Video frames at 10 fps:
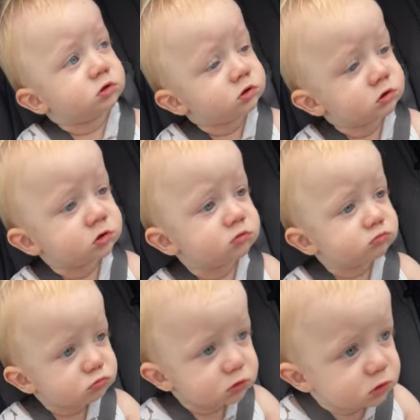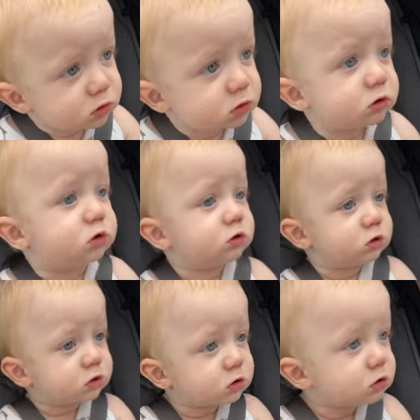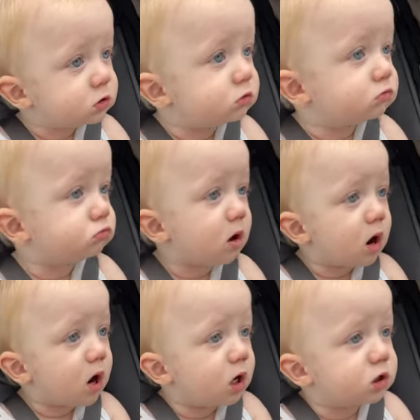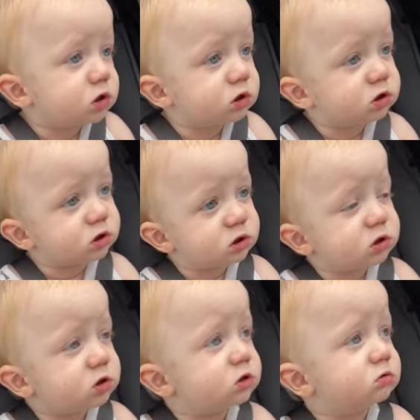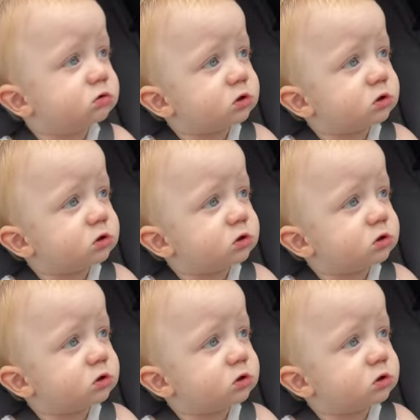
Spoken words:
[no speech]